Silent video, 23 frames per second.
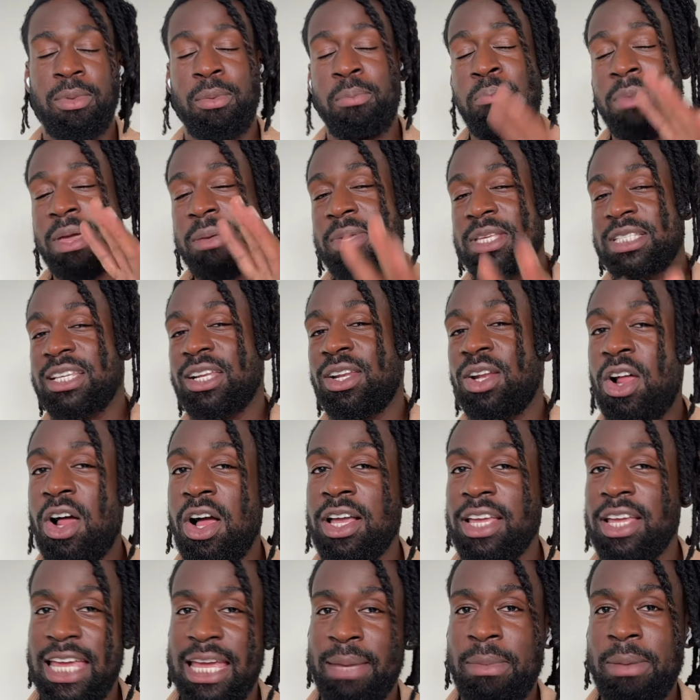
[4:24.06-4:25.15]
but maybe it's a
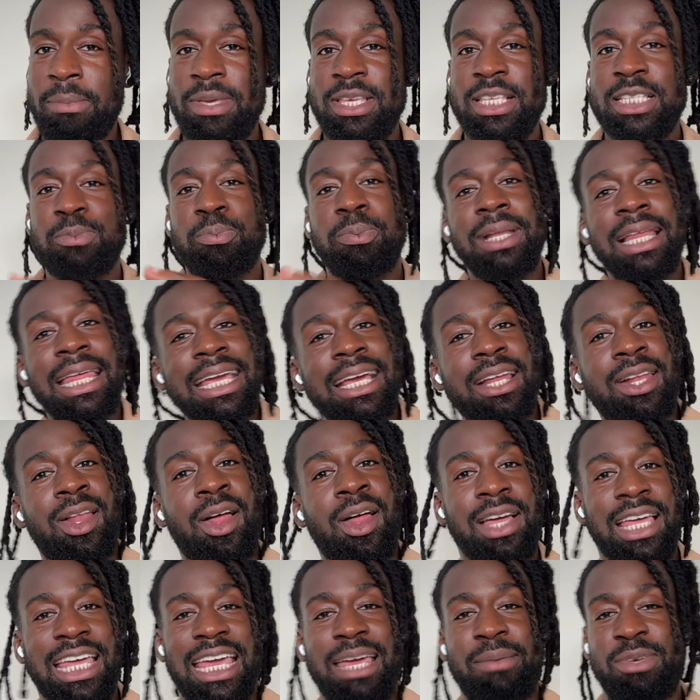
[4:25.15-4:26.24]
long game. Maybe he's playing a
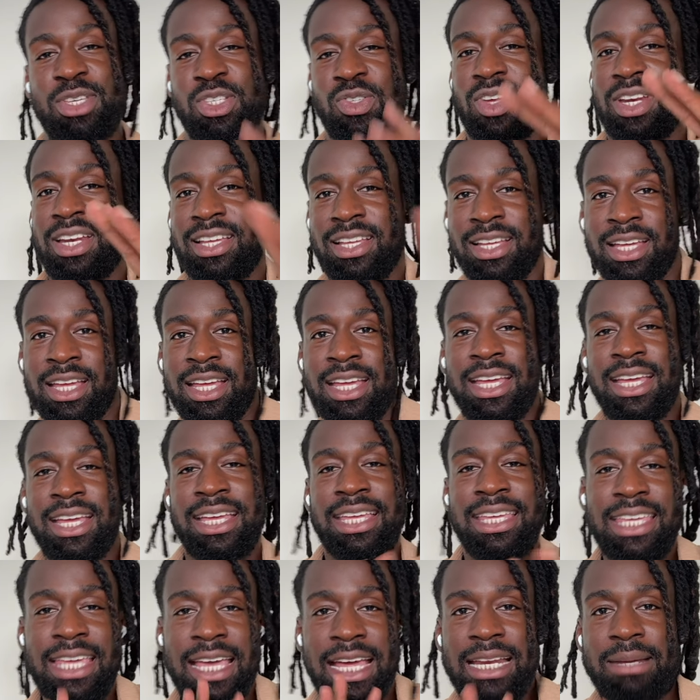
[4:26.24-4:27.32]
long game. He's trying to
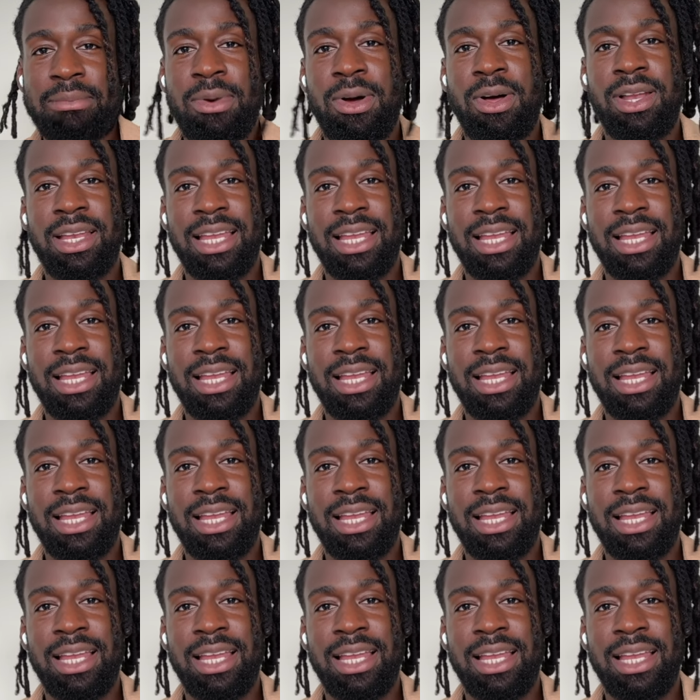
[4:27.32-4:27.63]
get him all